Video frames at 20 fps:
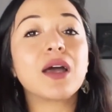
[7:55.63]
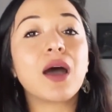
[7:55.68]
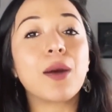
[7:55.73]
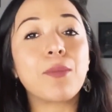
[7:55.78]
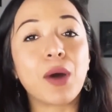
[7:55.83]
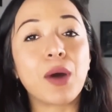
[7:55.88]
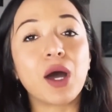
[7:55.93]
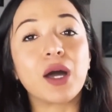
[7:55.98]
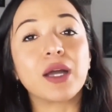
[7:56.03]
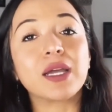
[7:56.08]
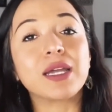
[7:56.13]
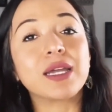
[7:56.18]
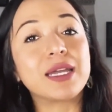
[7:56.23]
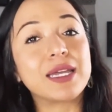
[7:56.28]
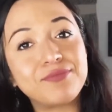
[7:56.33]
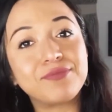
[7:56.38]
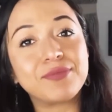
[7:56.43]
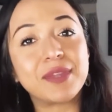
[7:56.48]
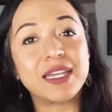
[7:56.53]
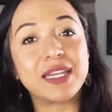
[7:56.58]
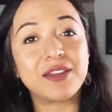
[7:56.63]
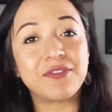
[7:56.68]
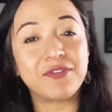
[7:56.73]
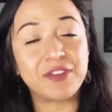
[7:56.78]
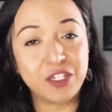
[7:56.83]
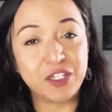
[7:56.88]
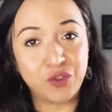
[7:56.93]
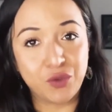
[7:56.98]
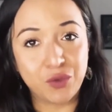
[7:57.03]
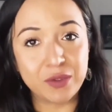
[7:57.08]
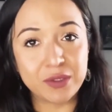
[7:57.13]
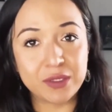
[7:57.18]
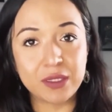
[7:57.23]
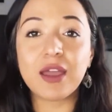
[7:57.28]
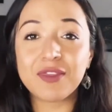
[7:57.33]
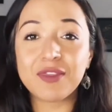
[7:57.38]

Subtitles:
among individuals,